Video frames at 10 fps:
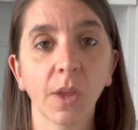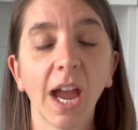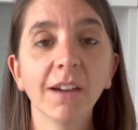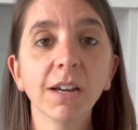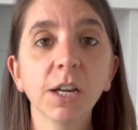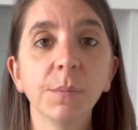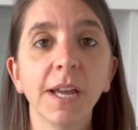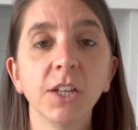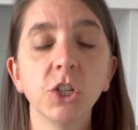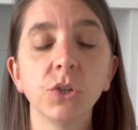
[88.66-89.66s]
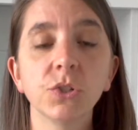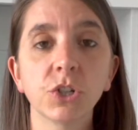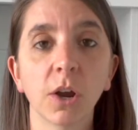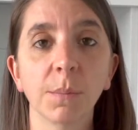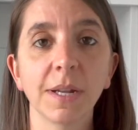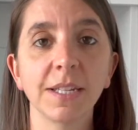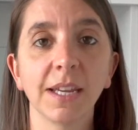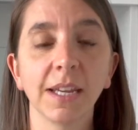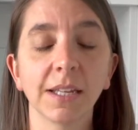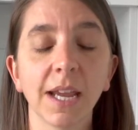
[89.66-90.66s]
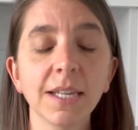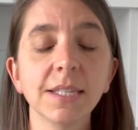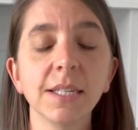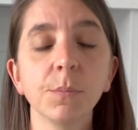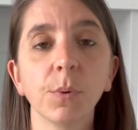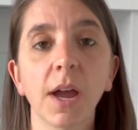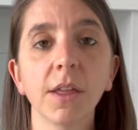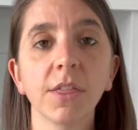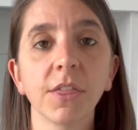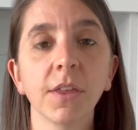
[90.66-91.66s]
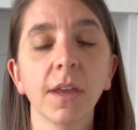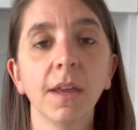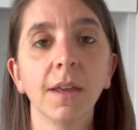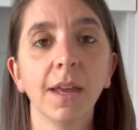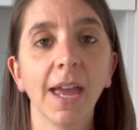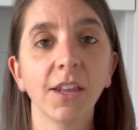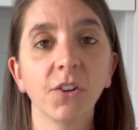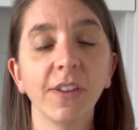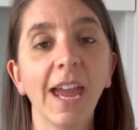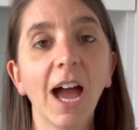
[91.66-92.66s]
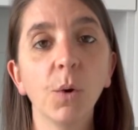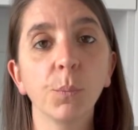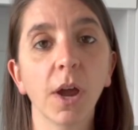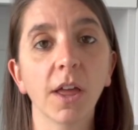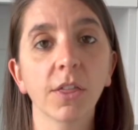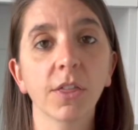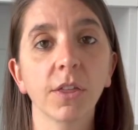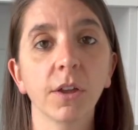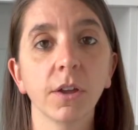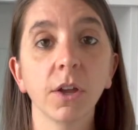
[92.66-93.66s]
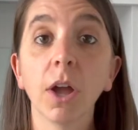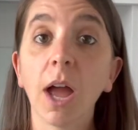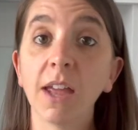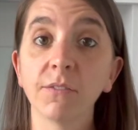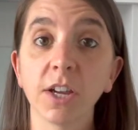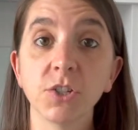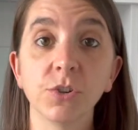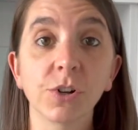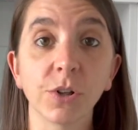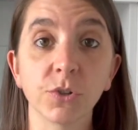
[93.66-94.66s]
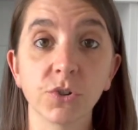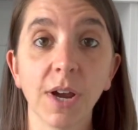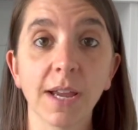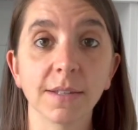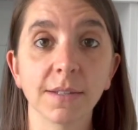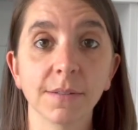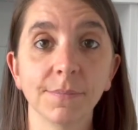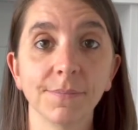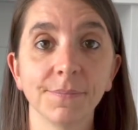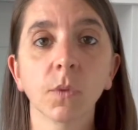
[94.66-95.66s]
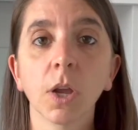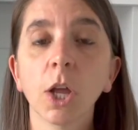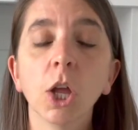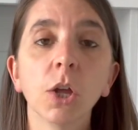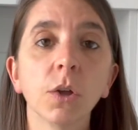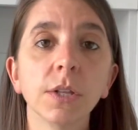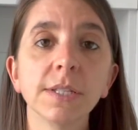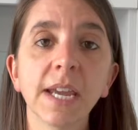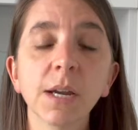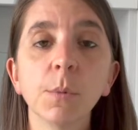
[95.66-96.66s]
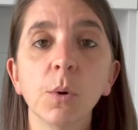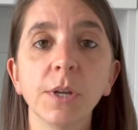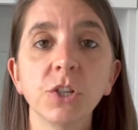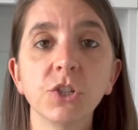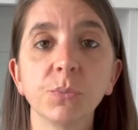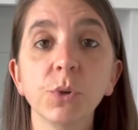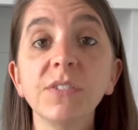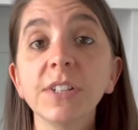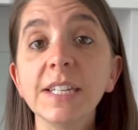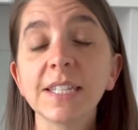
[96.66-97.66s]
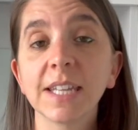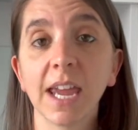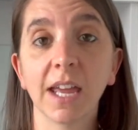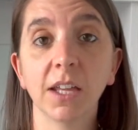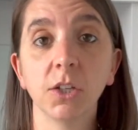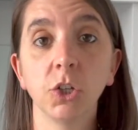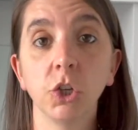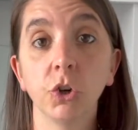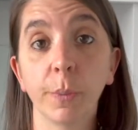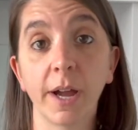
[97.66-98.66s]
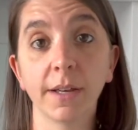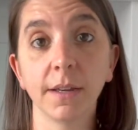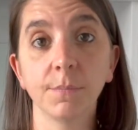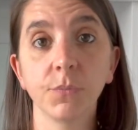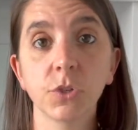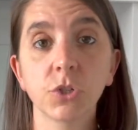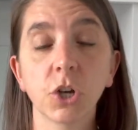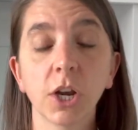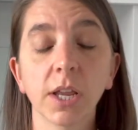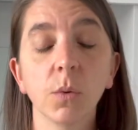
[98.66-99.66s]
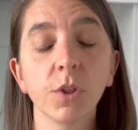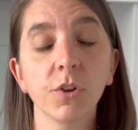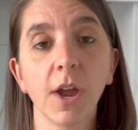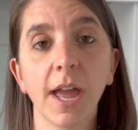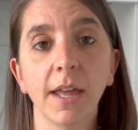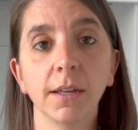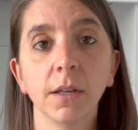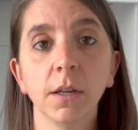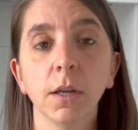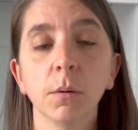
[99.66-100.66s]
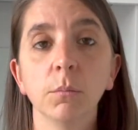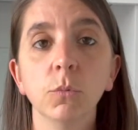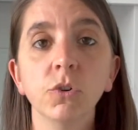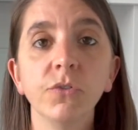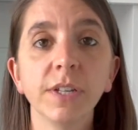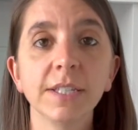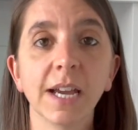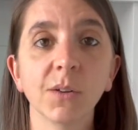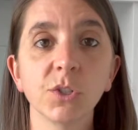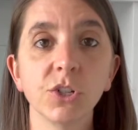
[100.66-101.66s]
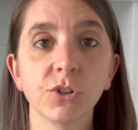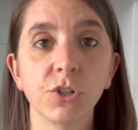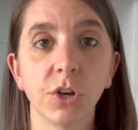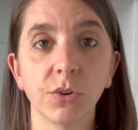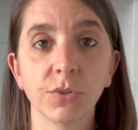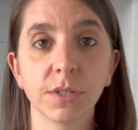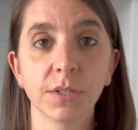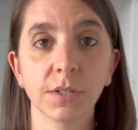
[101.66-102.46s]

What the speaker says: I recommend you start by taking a nice deep breath, and on the out breath, I invite you to close your eyes. Take a moment to briefly scan your body, starting with your head, moving down to your toes.